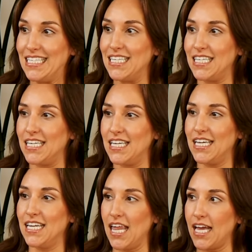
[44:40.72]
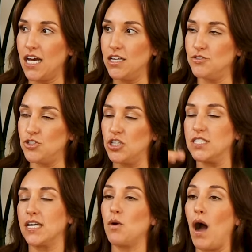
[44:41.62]
In like a je
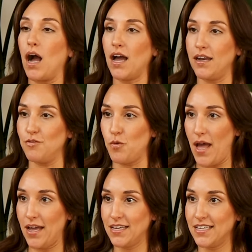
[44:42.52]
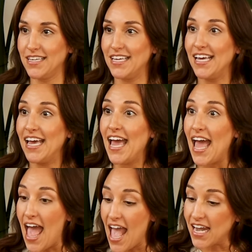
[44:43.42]
ne sais quoi kind of way.
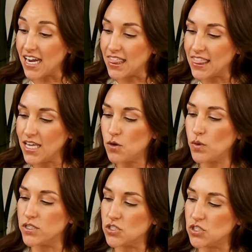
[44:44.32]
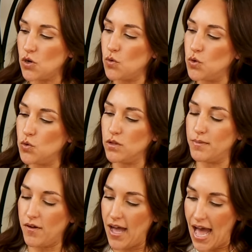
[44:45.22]
And I think what's so cool
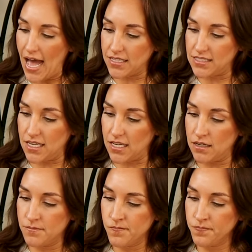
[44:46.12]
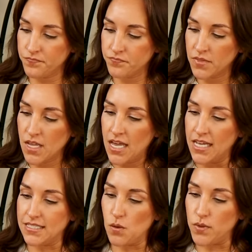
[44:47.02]
about acting
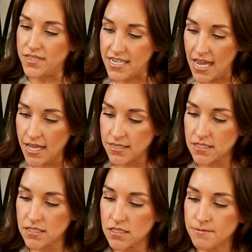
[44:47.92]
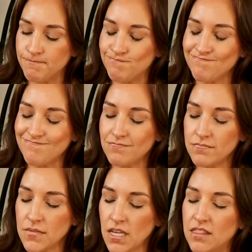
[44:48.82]
is that with dance,
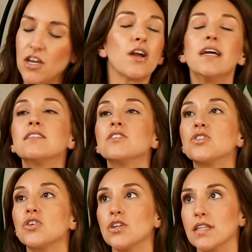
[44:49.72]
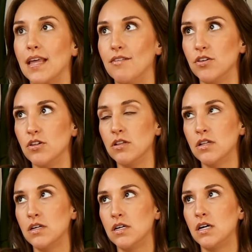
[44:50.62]
there is a certain
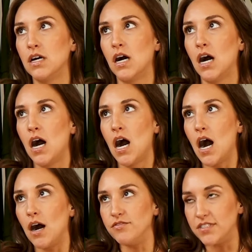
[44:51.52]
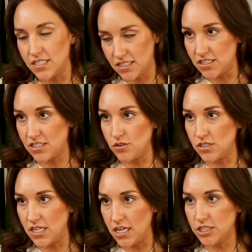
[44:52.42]
level of
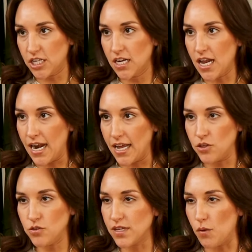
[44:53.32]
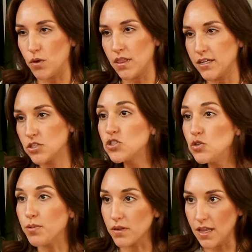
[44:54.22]
disassociation, and I use that word like
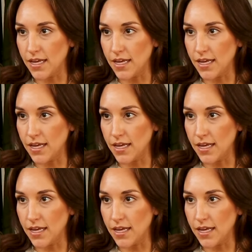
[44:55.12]
super